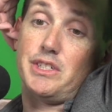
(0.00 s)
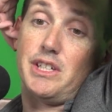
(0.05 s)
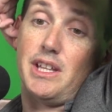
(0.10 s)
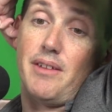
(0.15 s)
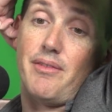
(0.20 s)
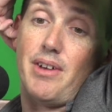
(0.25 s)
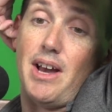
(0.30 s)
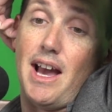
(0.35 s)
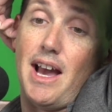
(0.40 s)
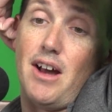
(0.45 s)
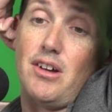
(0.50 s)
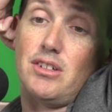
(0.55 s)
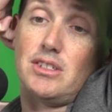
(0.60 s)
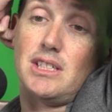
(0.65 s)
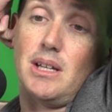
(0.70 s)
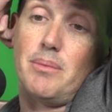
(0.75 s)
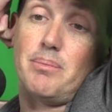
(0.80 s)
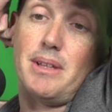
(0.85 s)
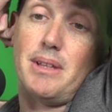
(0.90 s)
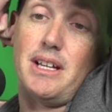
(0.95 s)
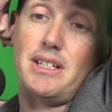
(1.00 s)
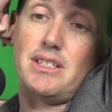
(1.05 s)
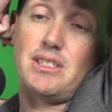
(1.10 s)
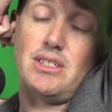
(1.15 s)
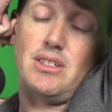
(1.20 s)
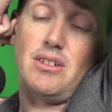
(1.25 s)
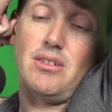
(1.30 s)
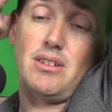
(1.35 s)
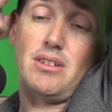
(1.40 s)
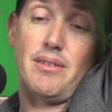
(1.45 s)
should have a house update
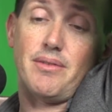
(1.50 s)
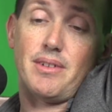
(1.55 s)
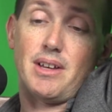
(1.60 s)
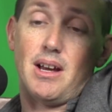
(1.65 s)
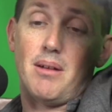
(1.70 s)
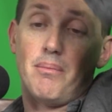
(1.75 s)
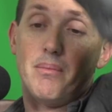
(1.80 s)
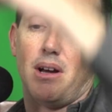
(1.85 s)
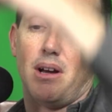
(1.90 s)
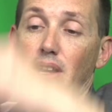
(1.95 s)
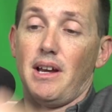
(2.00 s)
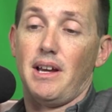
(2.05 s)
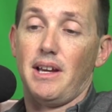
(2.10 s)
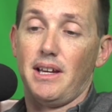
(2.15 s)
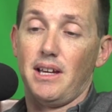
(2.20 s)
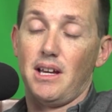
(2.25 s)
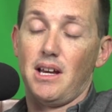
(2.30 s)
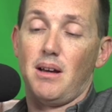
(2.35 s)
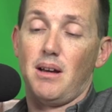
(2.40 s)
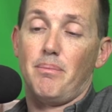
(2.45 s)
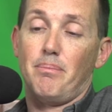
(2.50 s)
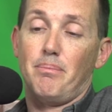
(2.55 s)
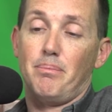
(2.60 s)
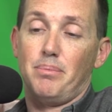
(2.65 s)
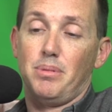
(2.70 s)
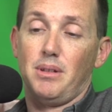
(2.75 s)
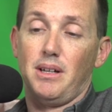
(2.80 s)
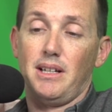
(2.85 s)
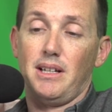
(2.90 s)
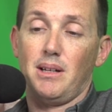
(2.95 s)
soon. I've got my
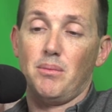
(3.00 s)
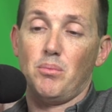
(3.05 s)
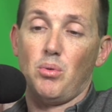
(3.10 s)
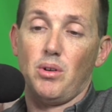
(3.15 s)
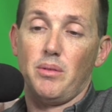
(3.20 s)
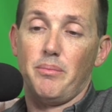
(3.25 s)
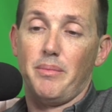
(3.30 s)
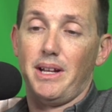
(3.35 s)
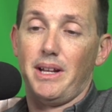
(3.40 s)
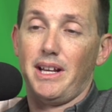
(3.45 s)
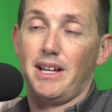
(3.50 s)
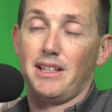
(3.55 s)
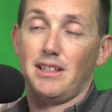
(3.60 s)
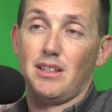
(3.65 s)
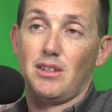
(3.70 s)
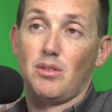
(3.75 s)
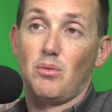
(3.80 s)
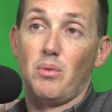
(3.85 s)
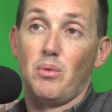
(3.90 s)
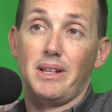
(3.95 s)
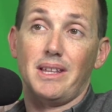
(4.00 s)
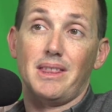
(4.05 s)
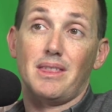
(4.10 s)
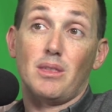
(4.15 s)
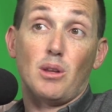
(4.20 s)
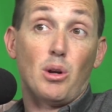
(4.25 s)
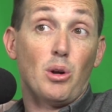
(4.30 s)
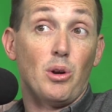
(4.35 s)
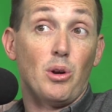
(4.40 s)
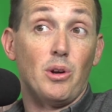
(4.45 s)
planning board meeting on the
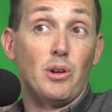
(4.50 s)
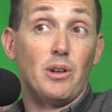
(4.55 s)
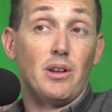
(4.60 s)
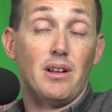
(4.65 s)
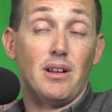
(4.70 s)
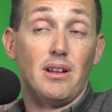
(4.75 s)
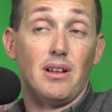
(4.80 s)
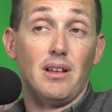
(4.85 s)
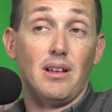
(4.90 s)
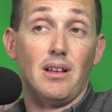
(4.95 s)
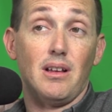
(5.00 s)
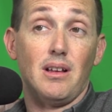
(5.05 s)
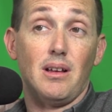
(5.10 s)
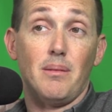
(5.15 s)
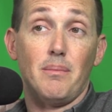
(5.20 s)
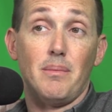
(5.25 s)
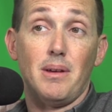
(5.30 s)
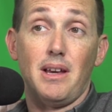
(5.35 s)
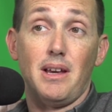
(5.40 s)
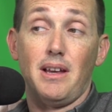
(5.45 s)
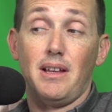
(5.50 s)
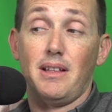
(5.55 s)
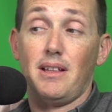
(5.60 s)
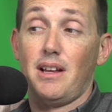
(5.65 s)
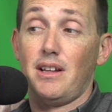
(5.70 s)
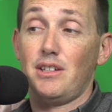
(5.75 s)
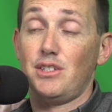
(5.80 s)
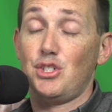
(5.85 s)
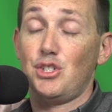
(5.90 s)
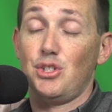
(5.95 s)
23rd,
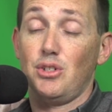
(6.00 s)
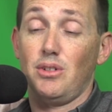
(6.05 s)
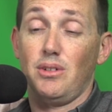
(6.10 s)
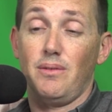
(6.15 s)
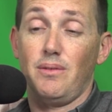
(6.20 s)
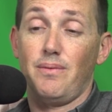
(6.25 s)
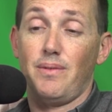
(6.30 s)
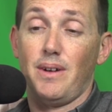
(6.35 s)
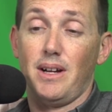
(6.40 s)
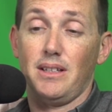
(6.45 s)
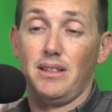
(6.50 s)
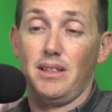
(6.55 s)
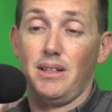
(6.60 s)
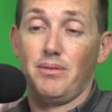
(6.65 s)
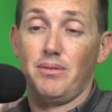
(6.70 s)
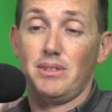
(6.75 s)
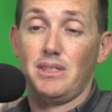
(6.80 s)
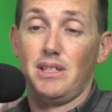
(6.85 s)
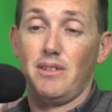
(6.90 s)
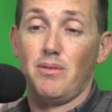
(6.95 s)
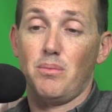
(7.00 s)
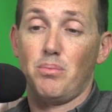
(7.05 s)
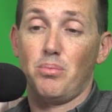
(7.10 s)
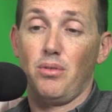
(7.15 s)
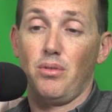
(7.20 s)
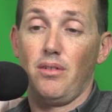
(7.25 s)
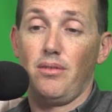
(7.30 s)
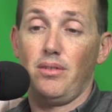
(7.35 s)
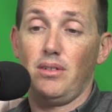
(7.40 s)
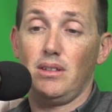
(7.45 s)
and I should finally receive
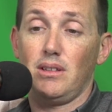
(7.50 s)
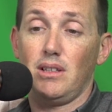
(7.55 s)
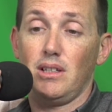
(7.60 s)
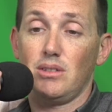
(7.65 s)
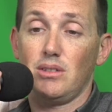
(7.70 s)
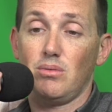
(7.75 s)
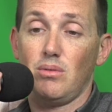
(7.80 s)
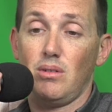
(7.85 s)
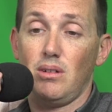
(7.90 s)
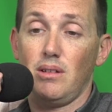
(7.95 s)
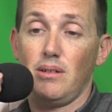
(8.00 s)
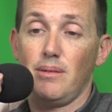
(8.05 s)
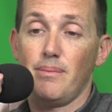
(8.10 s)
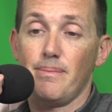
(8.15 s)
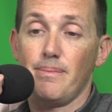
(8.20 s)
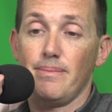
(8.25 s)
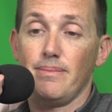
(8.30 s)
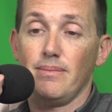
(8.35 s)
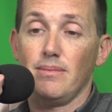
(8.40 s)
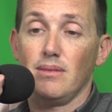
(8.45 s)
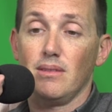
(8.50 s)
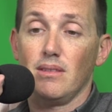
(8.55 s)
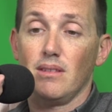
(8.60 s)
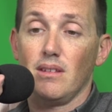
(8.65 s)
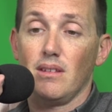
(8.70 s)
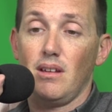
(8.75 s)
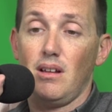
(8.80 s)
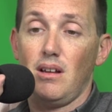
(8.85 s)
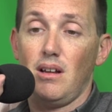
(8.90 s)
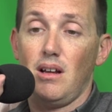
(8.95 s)
approval at this one.
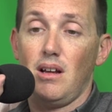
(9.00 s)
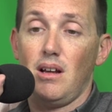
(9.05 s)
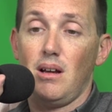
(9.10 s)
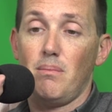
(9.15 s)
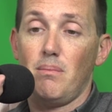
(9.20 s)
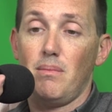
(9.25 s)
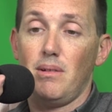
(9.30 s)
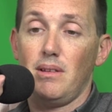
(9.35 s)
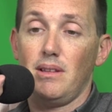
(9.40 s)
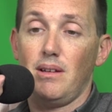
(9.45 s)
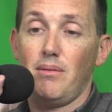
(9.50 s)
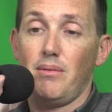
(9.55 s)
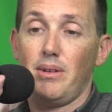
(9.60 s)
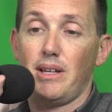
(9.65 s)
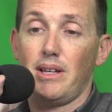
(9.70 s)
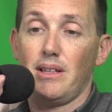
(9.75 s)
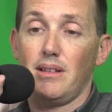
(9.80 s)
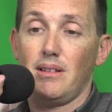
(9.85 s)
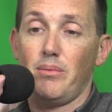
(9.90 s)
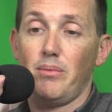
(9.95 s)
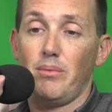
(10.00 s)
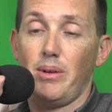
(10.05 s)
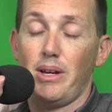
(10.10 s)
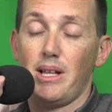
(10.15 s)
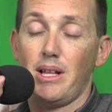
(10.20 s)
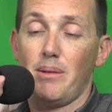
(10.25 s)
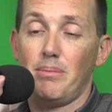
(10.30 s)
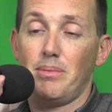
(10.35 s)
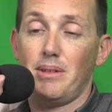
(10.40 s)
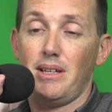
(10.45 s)
And then we can
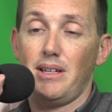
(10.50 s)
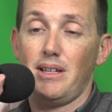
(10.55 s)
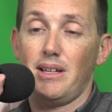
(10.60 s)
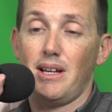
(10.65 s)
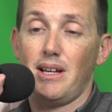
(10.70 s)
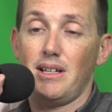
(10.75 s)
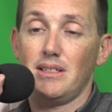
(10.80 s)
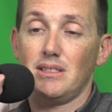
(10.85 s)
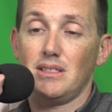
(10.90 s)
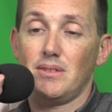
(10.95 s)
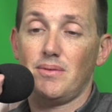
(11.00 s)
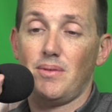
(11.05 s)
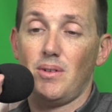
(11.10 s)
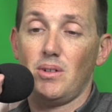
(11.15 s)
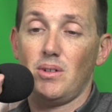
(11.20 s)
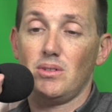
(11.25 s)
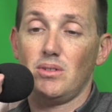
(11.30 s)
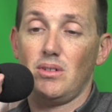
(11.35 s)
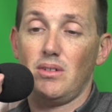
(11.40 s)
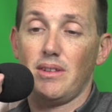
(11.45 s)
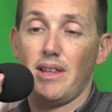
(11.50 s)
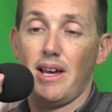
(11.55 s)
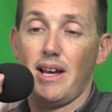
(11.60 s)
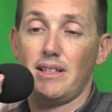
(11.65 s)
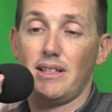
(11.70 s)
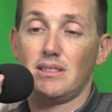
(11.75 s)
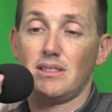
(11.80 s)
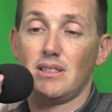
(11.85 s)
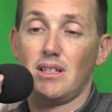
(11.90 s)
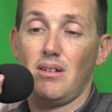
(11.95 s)
update you guys as far as all
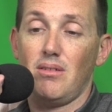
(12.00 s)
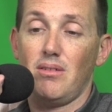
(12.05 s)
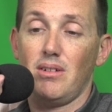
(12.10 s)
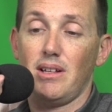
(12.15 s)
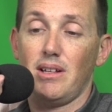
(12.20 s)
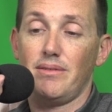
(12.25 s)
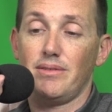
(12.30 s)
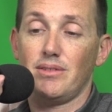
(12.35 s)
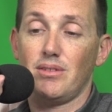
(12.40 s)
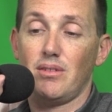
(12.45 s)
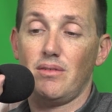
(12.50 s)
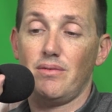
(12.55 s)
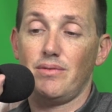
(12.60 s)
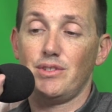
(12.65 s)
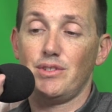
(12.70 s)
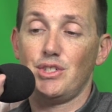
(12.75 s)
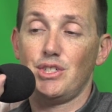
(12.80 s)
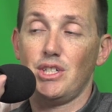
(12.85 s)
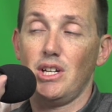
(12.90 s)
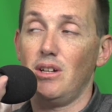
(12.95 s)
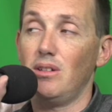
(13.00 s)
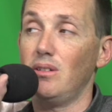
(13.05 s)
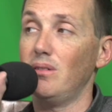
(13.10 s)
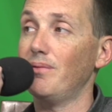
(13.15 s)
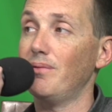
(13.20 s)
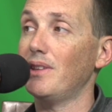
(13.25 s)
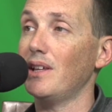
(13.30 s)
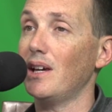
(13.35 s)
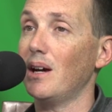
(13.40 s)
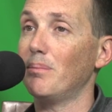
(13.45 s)
that's going. I've sort of
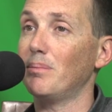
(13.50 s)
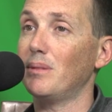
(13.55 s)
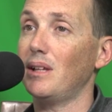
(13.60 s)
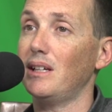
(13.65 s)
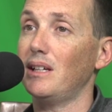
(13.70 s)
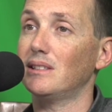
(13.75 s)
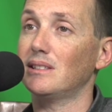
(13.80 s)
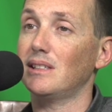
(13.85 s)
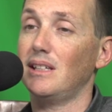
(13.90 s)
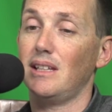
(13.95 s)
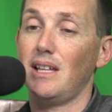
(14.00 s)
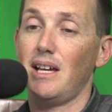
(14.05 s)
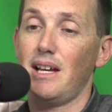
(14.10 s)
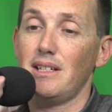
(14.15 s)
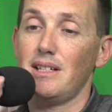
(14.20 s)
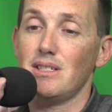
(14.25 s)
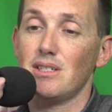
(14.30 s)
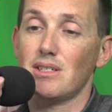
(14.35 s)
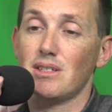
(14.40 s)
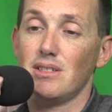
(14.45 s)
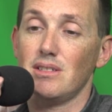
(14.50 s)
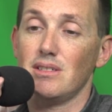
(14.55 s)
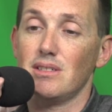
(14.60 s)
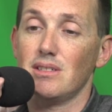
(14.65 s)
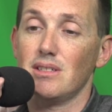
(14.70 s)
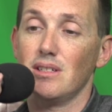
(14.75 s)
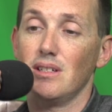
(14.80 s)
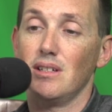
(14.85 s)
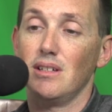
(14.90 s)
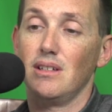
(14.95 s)
shelved the updates on that just
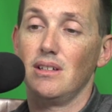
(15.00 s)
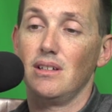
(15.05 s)
because